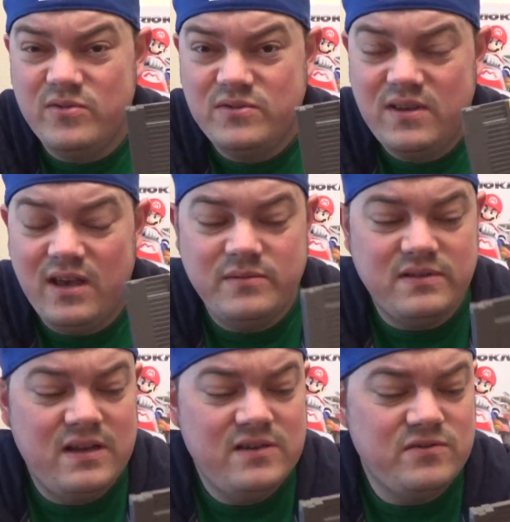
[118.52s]
games
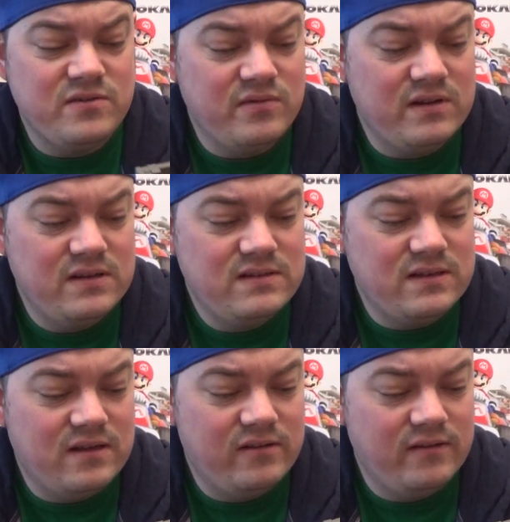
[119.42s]
in history, really, isn't
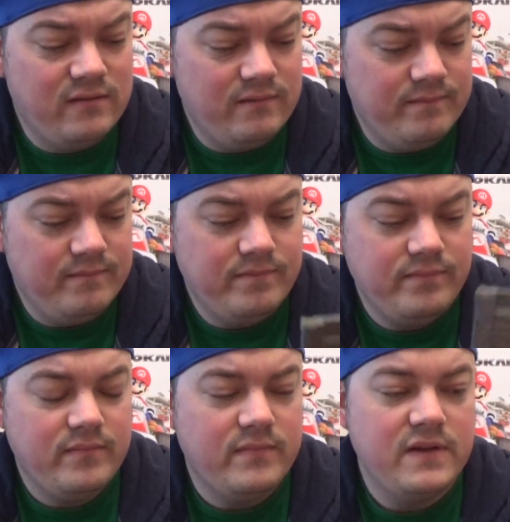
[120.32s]
it, I think.
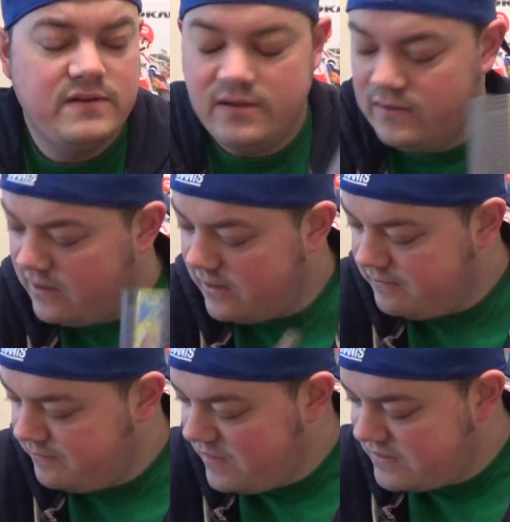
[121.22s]
So yeah,
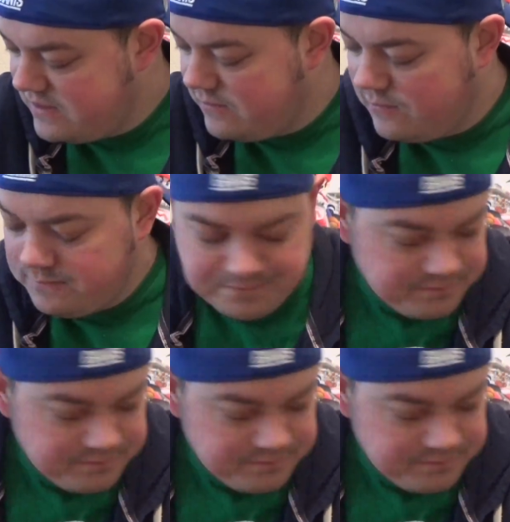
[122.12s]
that's that one.